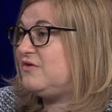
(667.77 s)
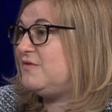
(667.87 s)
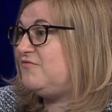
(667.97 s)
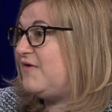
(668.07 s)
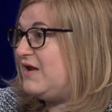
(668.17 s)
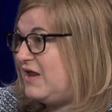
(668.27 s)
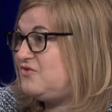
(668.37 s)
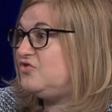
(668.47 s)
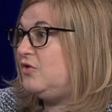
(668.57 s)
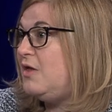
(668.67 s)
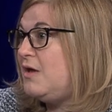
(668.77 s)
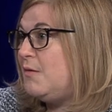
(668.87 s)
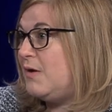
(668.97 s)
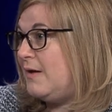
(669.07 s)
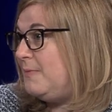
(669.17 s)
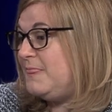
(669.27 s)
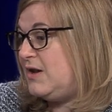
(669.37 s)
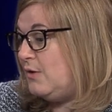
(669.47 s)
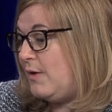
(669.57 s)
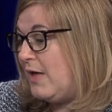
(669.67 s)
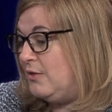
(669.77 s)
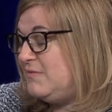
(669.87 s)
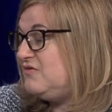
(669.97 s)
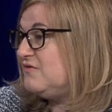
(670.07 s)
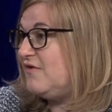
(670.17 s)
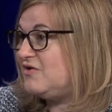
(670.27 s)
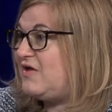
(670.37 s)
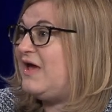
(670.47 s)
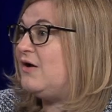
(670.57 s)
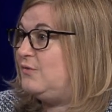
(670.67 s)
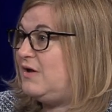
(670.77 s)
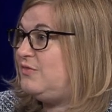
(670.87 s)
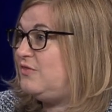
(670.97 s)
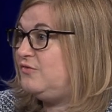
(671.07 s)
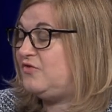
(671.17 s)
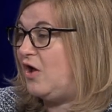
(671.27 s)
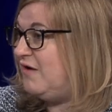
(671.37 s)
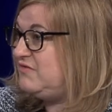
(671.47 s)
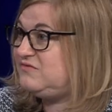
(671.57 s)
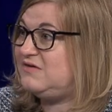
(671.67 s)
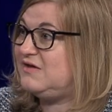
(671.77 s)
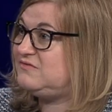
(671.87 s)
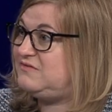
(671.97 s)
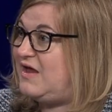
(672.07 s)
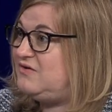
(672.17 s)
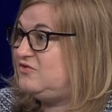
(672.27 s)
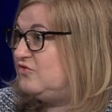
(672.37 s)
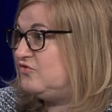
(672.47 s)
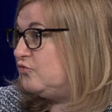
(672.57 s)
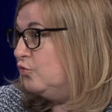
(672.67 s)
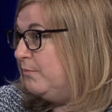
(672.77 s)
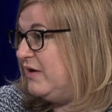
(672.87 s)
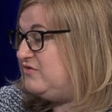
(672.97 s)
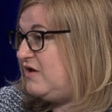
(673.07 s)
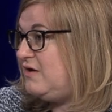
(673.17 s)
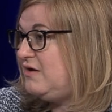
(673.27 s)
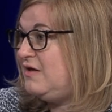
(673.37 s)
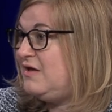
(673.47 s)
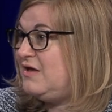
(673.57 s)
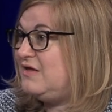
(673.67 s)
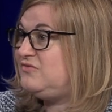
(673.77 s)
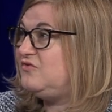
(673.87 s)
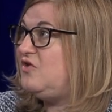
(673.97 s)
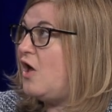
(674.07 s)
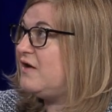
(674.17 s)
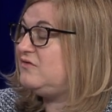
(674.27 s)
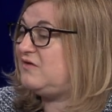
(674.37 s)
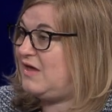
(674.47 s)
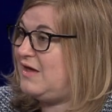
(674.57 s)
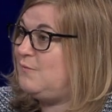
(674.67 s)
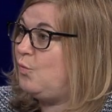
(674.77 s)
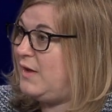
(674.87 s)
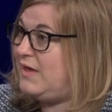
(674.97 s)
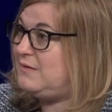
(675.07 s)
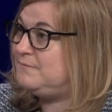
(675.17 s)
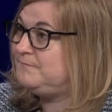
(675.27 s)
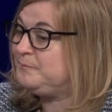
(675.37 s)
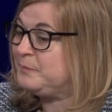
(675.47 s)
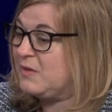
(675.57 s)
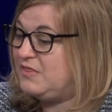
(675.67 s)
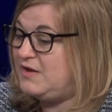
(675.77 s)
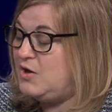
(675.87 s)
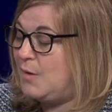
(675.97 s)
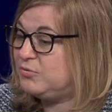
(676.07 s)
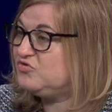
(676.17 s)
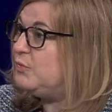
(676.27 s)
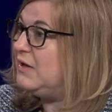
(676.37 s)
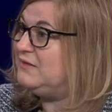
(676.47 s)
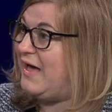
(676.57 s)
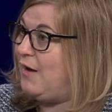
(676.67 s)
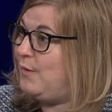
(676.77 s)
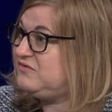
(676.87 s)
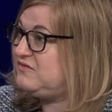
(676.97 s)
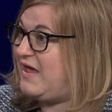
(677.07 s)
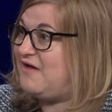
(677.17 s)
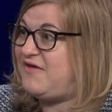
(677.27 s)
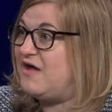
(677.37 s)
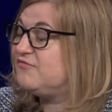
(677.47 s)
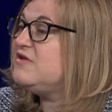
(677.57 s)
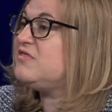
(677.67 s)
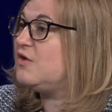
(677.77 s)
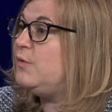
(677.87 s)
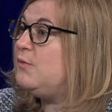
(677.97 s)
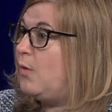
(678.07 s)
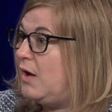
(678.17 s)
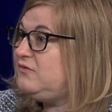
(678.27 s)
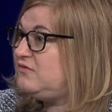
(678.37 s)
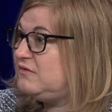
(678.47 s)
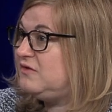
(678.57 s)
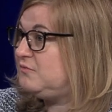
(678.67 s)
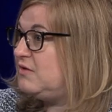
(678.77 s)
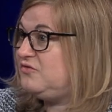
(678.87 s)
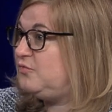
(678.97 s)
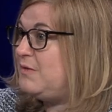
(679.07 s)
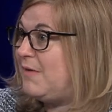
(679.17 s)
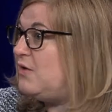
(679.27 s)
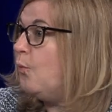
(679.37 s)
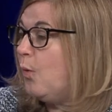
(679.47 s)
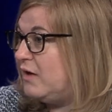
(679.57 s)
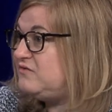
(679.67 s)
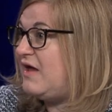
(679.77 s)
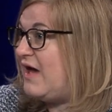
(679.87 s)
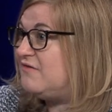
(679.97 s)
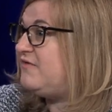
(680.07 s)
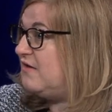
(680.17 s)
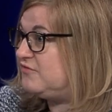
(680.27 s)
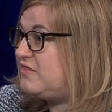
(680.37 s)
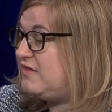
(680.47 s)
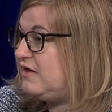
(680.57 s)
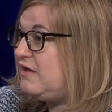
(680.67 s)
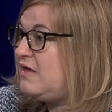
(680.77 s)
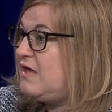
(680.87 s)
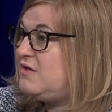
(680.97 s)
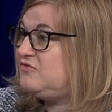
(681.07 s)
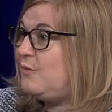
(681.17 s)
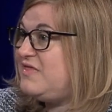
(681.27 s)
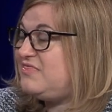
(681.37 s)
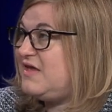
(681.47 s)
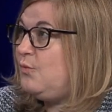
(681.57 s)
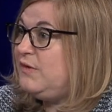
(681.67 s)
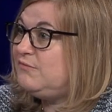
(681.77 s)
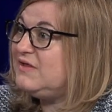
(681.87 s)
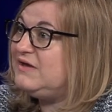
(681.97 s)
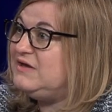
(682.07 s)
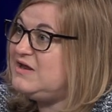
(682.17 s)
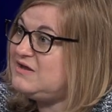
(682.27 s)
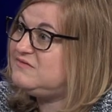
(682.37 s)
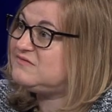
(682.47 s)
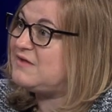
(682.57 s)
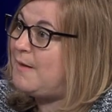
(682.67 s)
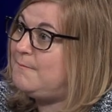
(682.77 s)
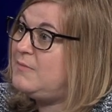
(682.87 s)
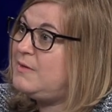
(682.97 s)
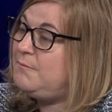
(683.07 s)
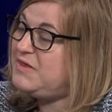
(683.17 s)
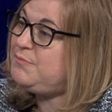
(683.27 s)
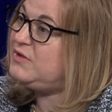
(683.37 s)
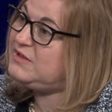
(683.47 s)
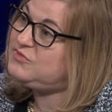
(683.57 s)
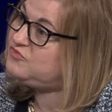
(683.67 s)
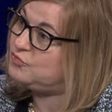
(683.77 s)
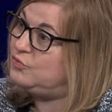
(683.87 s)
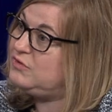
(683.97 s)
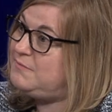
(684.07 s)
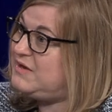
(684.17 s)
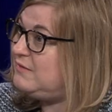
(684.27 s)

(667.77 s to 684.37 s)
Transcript: on the financial, mm-hmm. um, you know, elements of our town, and those obviously extend to the school budget. This is not a time when the numbers will allow us to have everything we want as mm-hmm. much as we might want to have everything. So I think we really need some people in the school committee